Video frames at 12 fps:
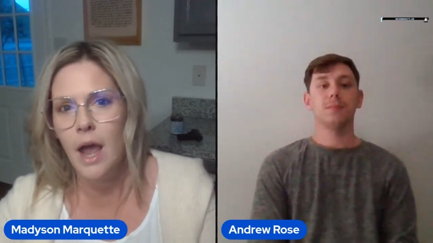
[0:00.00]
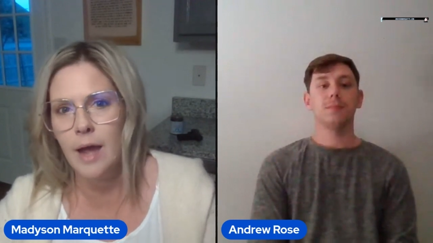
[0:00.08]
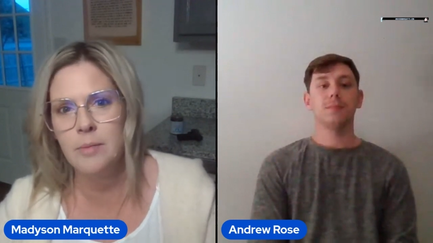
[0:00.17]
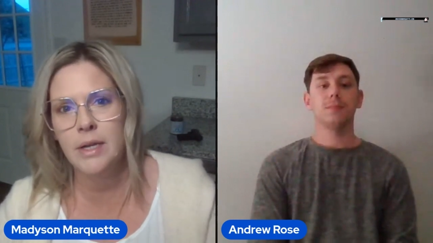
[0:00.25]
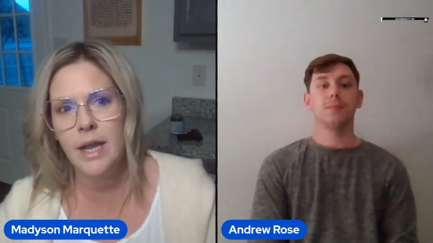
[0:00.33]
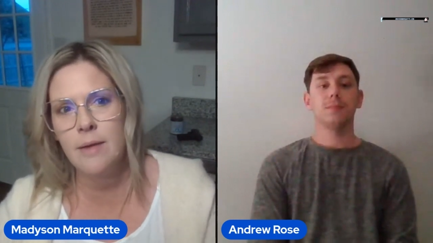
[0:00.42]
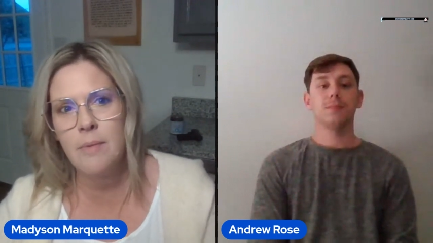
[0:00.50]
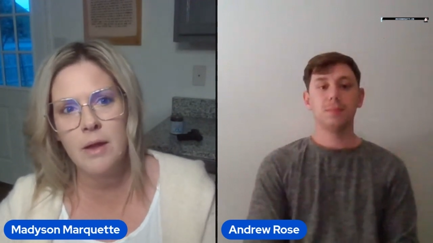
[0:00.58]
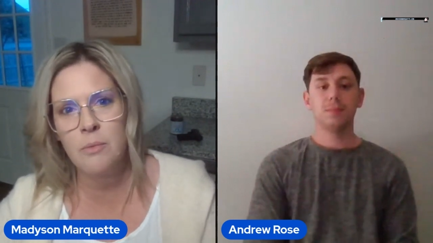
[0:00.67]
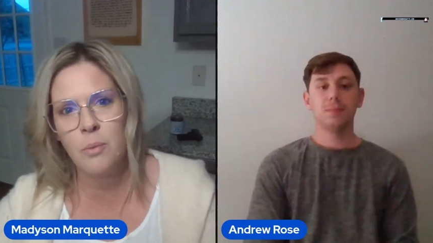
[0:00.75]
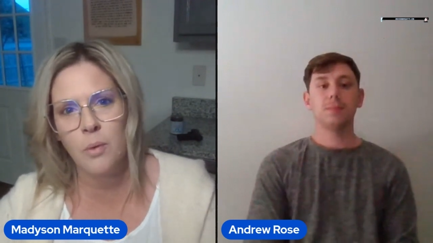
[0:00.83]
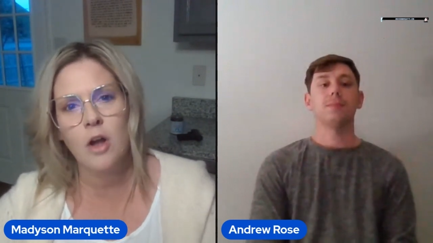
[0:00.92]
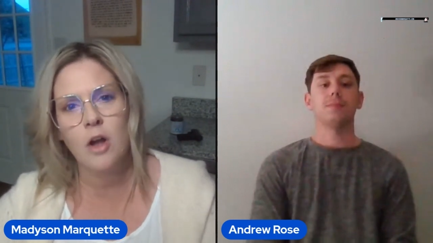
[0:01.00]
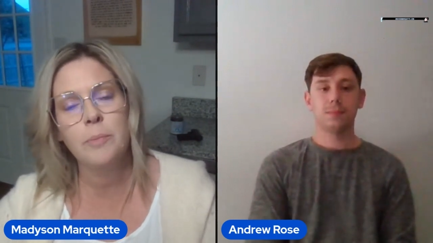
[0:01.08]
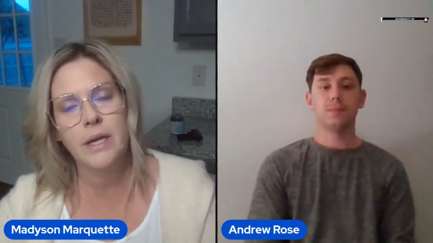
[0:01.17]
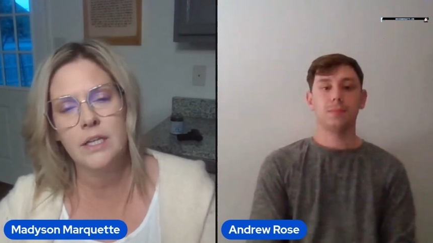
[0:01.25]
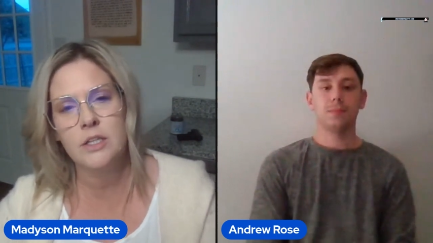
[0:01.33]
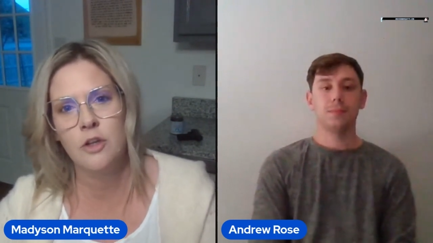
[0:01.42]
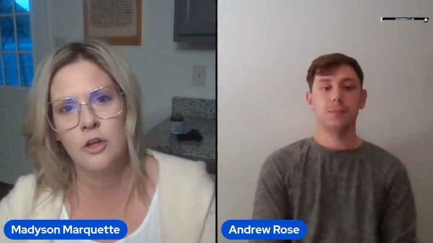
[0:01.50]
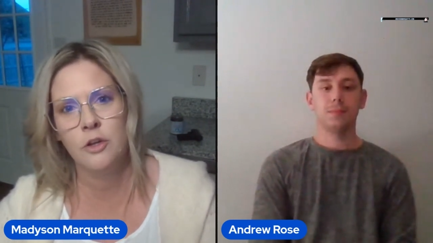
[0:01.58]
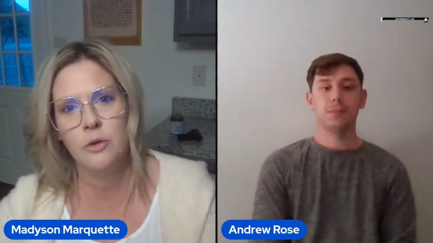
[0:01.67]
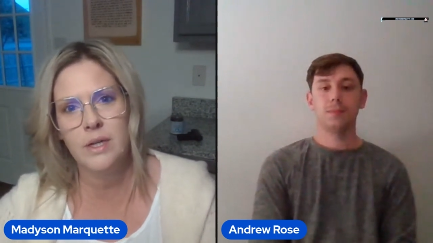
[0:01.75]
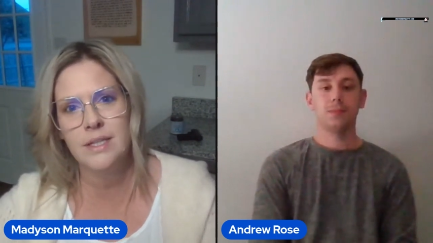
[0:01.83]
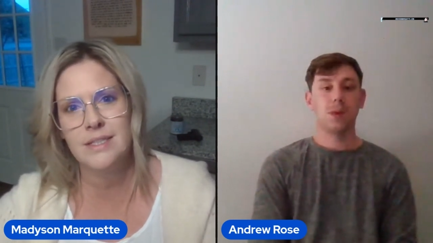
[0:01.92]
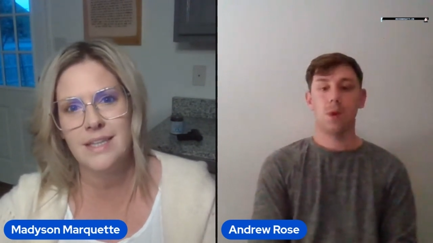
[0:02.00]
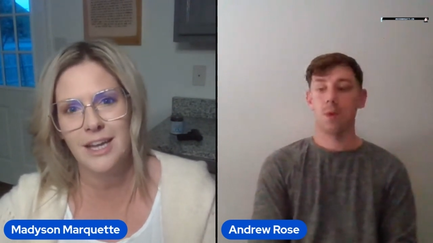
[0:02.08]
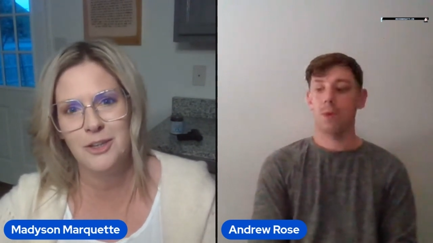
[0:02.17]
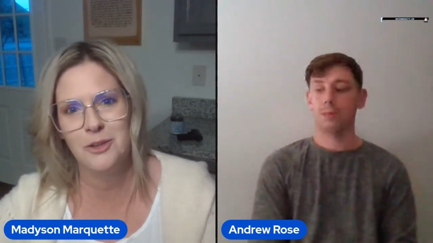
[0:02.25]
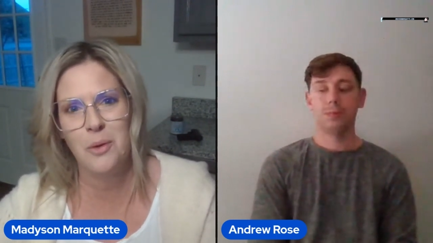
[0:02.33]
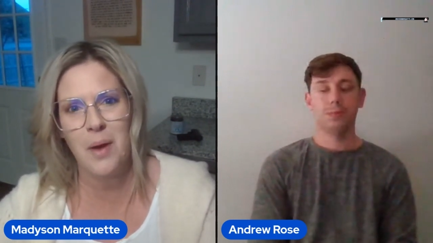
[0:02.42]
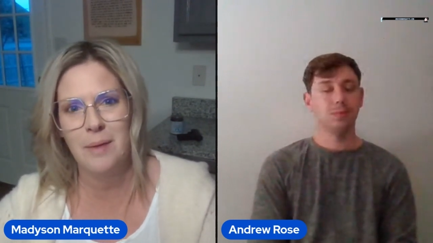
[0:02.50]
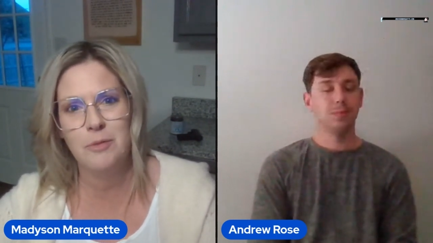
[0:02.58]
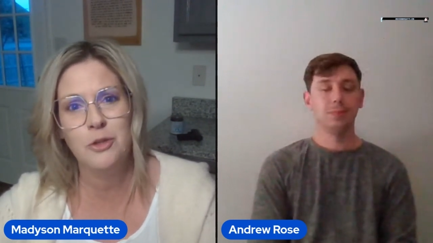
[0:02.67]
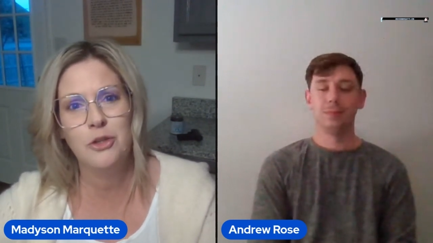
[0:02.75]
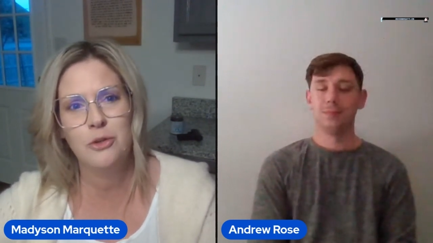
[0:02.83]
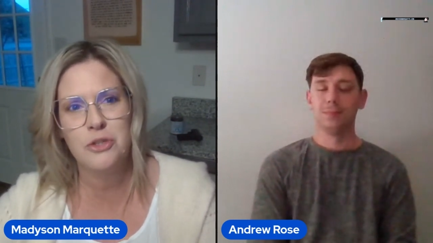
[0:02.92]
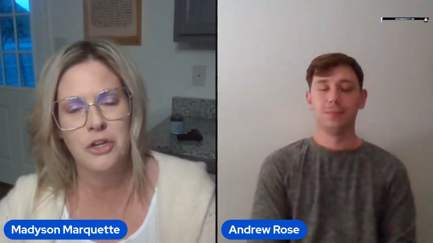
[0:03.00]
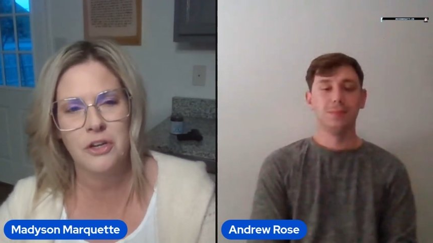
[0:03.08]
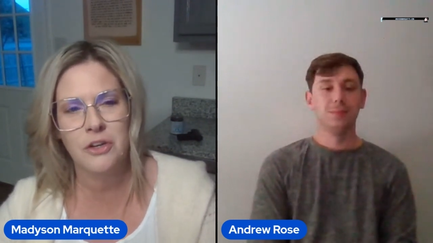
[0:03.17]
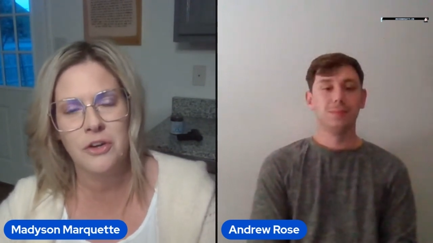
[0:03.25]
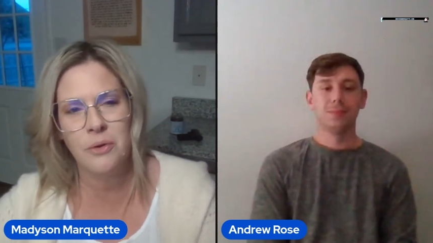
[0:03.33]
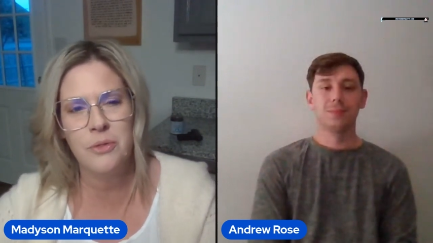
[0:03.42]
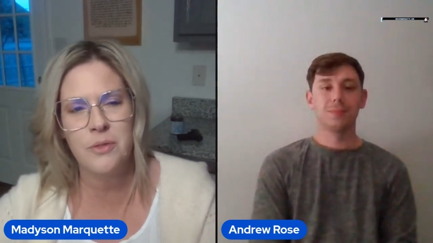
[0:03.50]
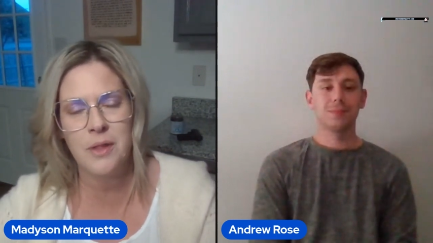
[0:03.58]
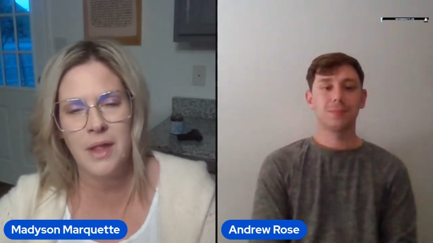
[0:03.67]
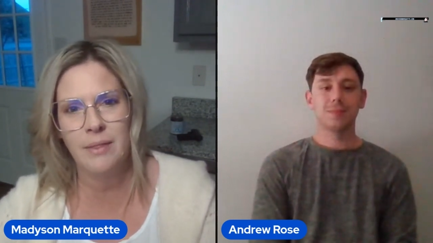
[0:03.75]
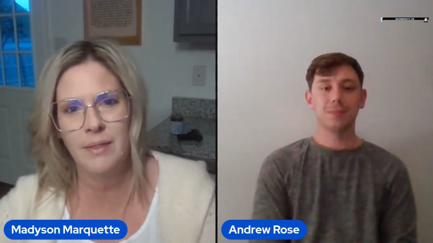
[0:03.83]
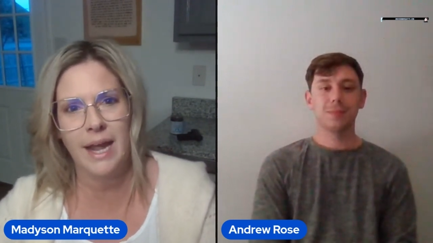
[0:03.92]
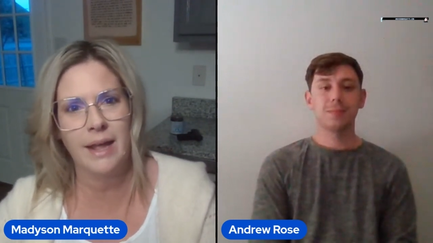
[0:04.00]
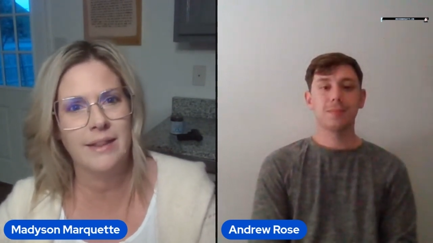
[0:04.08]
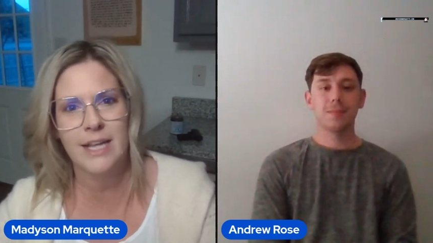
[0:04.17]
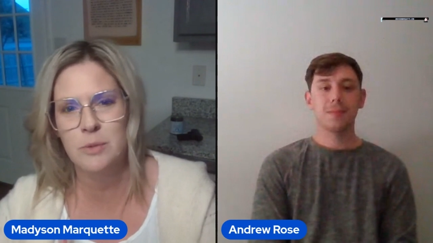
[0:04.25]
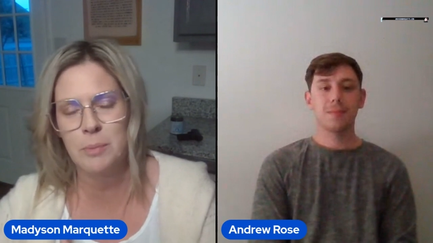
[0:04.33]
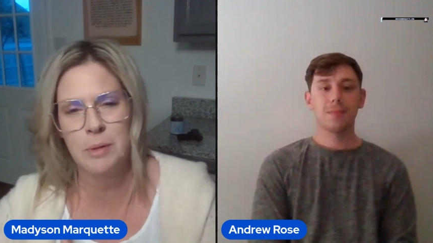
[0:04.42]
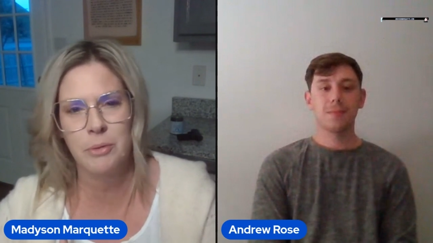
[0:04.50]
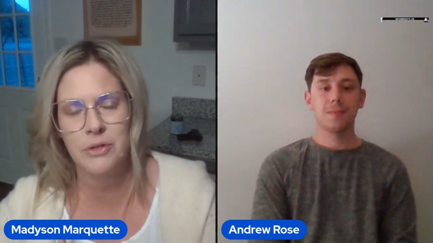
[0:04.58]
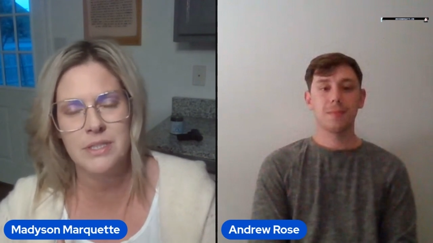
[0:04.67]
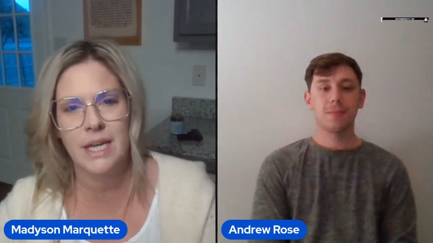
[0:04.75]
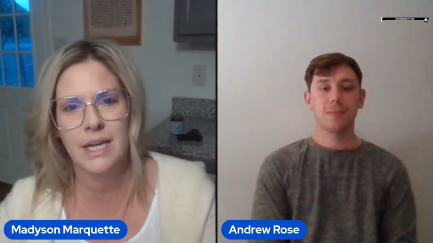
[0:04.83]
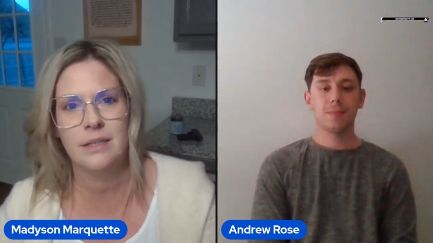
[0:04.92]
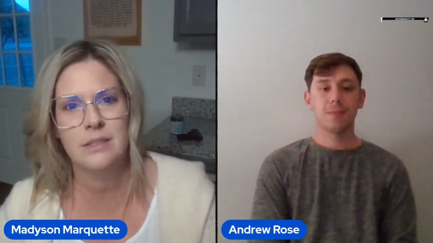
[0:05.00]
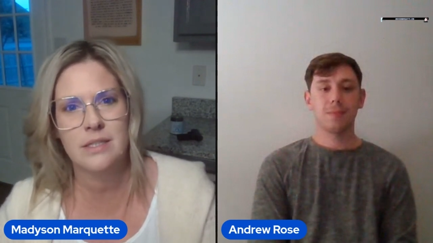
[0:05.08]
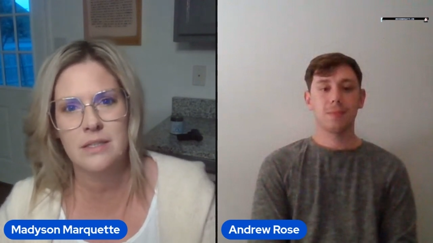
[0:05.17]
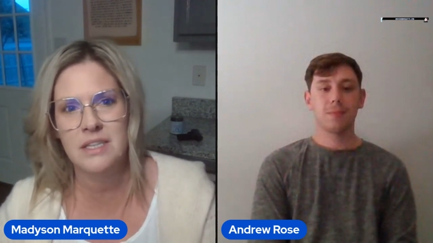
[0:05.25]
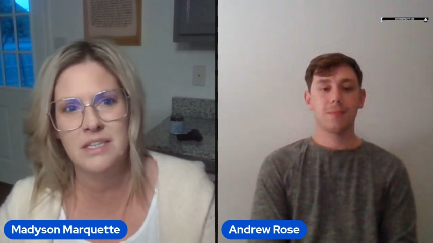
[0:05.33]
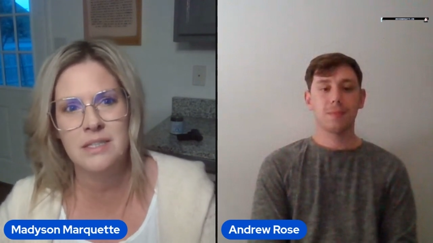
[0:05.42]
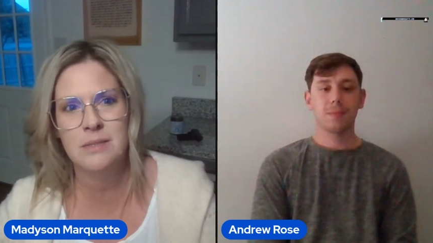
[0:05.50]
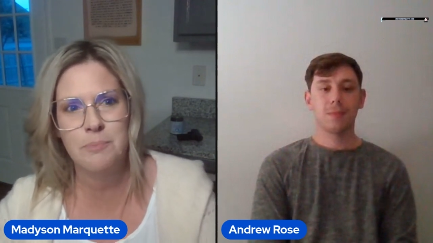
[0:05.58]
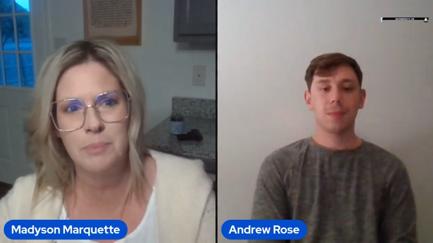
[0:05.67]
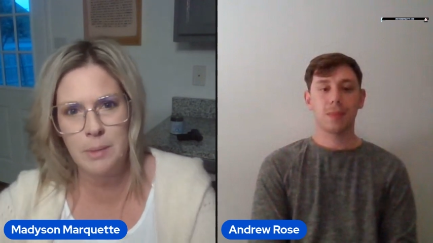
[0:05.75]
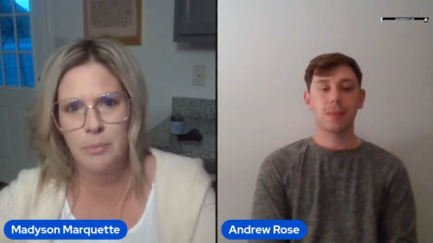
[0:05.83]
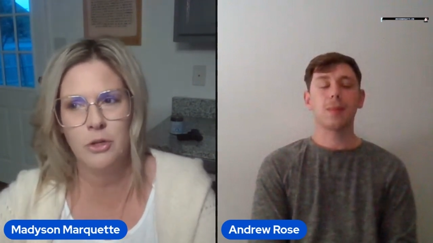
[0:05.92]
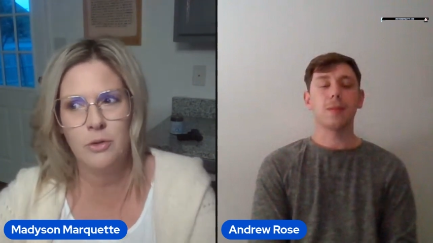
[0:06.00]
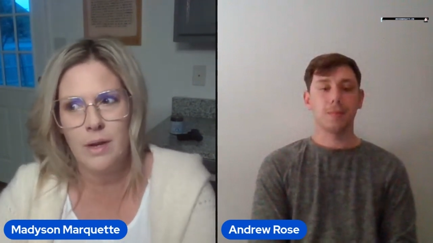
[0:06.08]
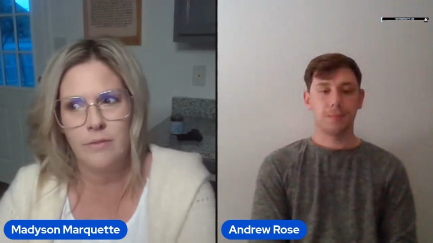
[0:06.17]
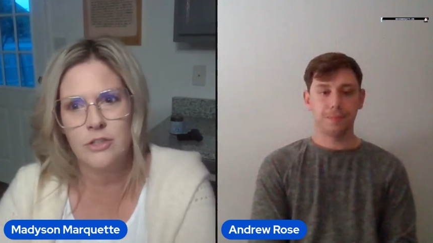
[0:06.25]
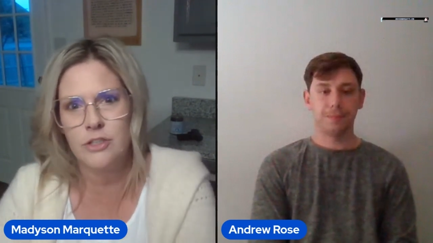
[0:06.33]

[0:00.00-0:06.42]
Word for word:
Speaker 1: I mean, am I wrong? Because you had said you had you took an oath that, and that's what people are saying to these people. You never